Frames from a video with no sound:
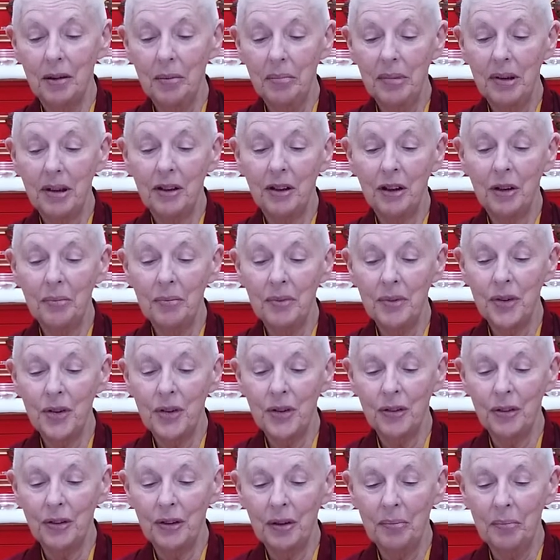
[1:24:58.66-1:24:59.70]
it becomes
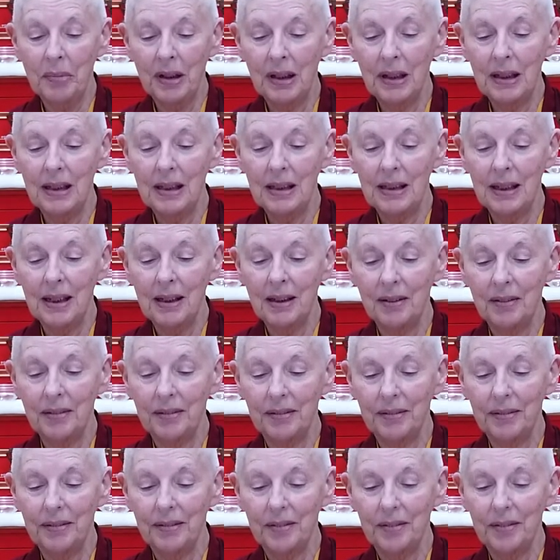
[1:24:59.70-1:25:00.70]
joy by itself,